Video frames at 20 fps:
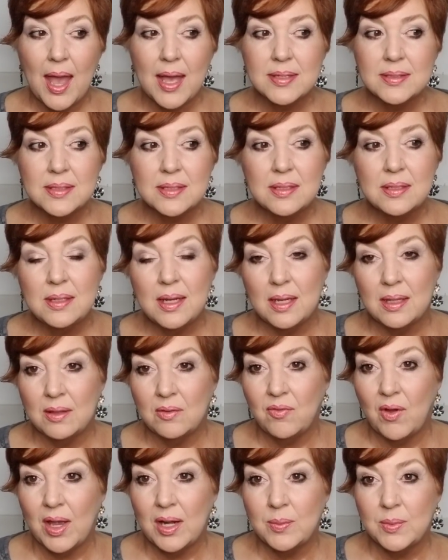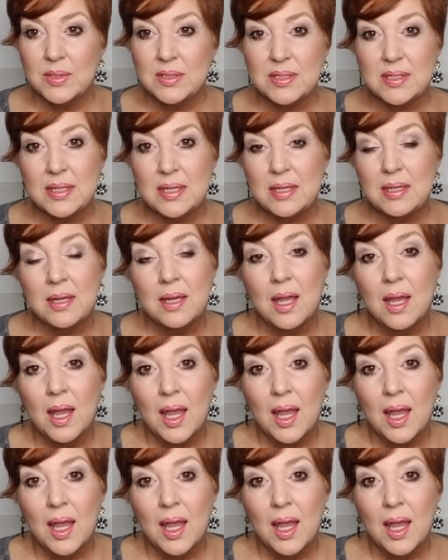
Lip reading: acid and the vitamin C,